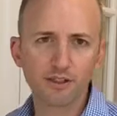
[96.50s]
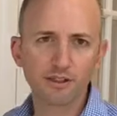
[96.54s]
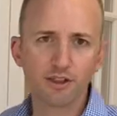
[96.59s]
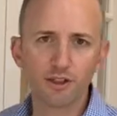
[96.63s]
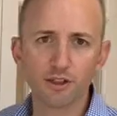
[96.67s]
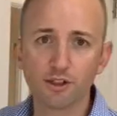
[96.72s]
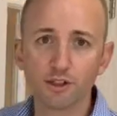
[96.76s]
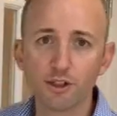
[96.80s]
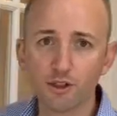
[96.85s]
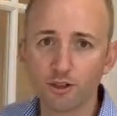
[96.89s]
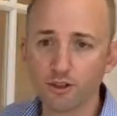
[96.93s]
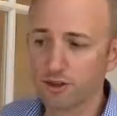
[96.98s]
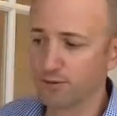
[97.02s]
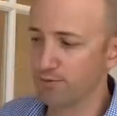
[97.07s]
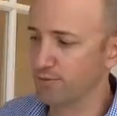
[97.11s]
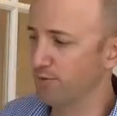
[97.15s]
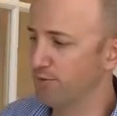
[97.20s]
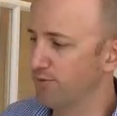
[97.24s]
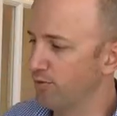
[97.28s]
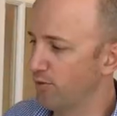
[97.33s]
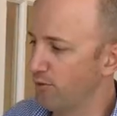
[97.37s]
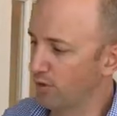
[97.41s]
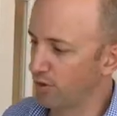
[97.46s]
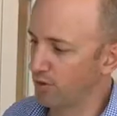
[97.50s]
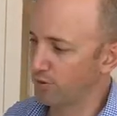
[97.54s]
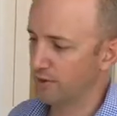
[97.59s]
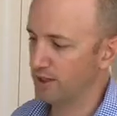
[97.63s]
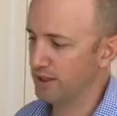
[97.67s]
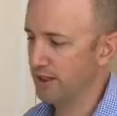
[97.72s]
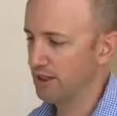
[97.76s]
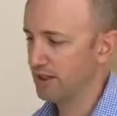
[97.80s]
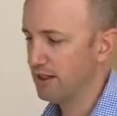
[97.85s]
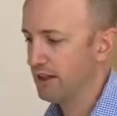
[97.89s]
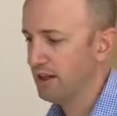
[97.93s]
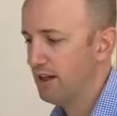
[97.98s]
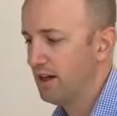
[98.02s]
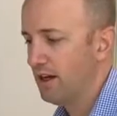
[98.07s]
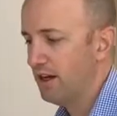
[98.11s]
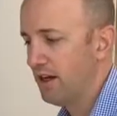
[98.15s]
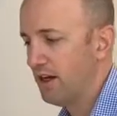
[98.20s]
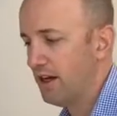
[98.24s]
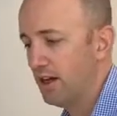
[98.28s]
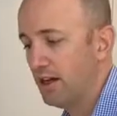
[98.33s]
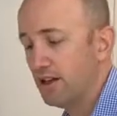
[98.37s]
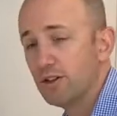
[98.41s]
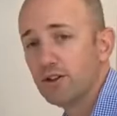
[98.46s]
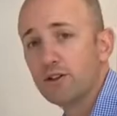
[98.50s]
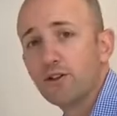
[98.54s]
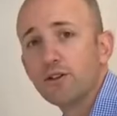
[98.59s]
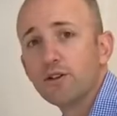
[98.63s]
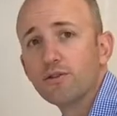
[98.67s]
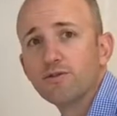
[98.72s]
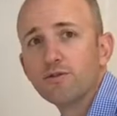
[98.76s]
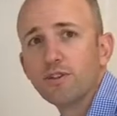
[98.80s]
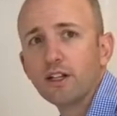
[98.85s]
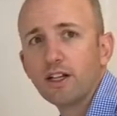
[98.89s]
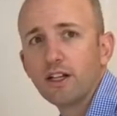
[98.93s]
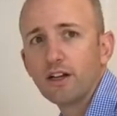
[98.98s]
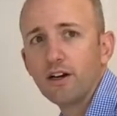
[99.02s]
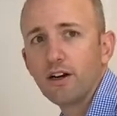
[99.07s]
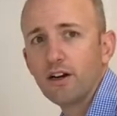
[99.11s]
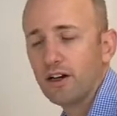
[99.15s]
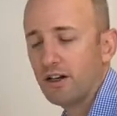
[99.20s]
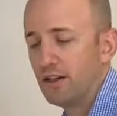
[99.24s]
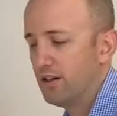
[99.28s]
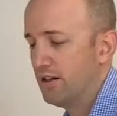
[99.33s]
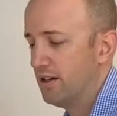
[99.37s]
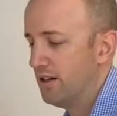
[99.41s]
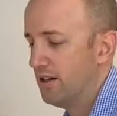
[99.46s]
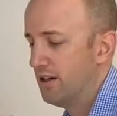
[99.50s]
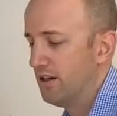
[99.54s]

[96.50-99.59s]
the tooth before we do the filling on it.